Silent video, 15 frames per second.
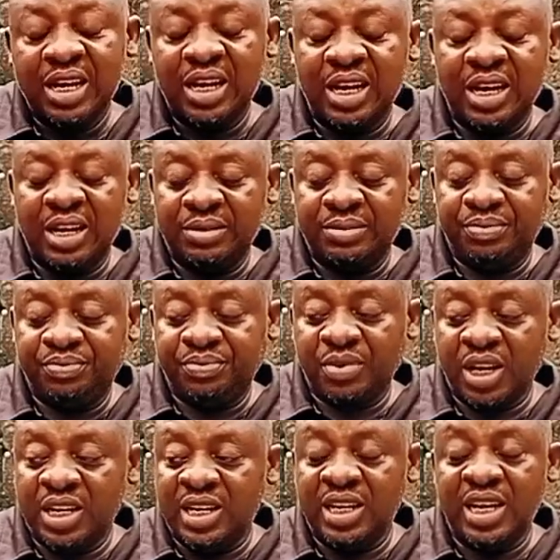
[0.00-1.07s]

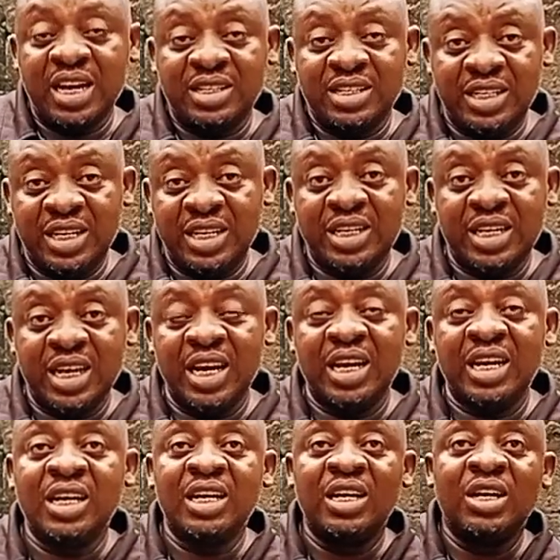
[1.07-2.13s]

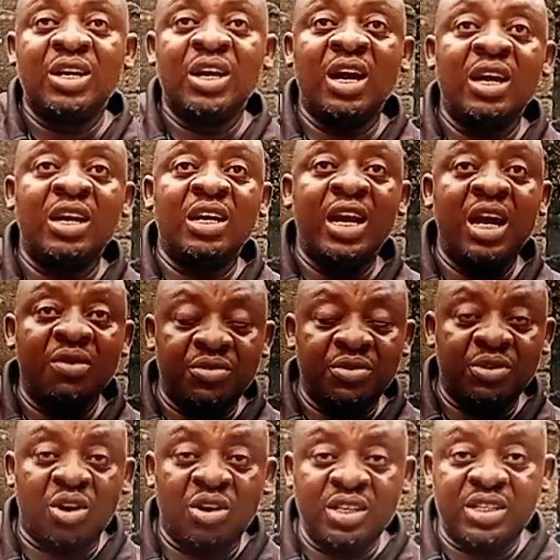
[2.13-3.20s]
acidic
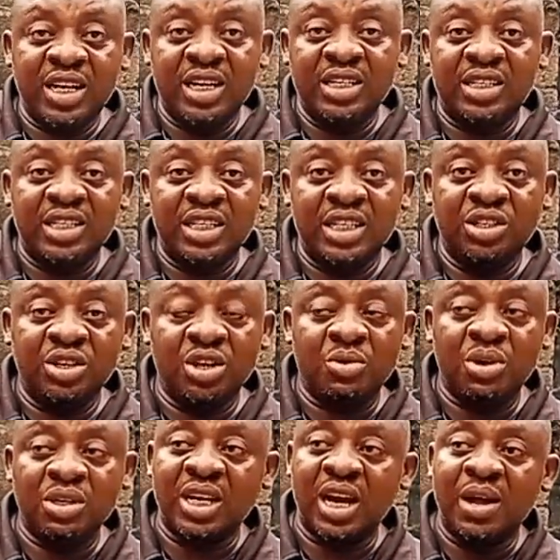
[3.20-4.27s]
level content in your
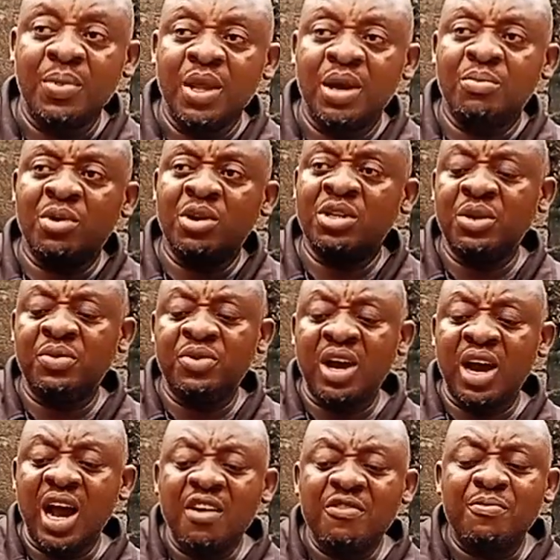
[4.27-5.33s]
water. But if you
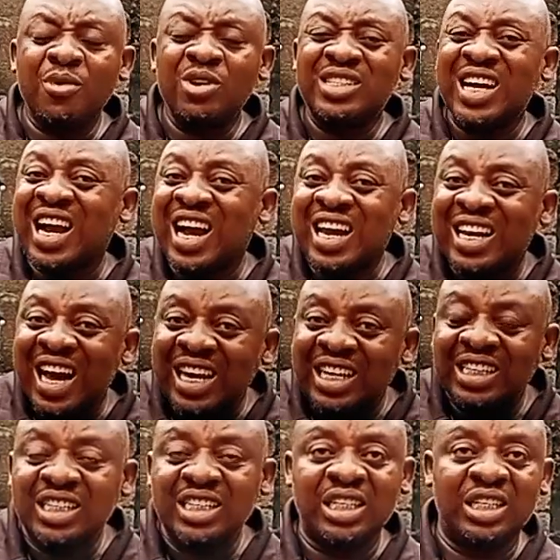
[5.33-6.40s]
have much
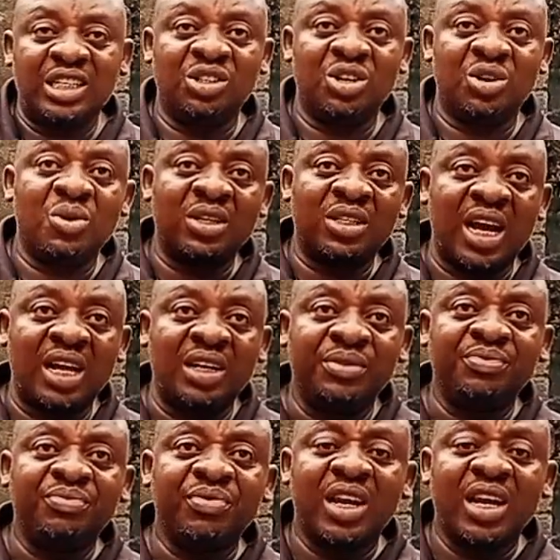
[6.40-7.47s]
alkaline in your water,
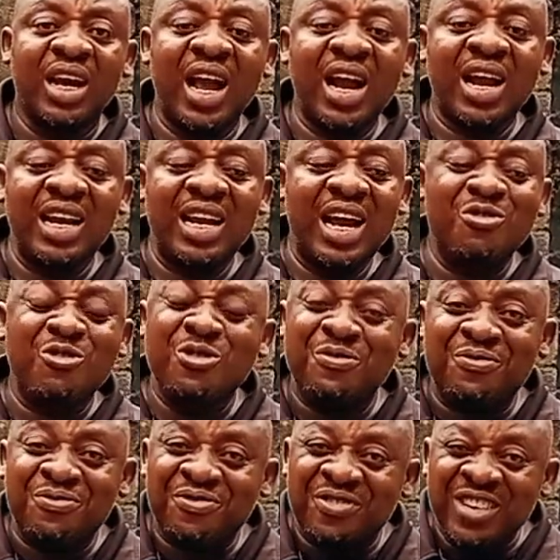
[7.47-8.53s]
alkaline will
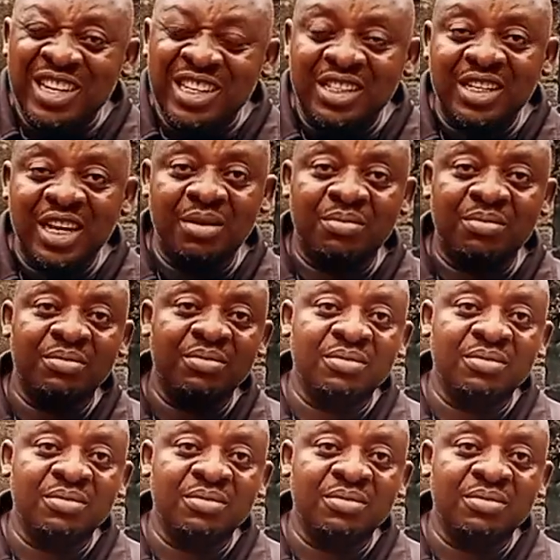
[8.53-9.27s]
freeze them.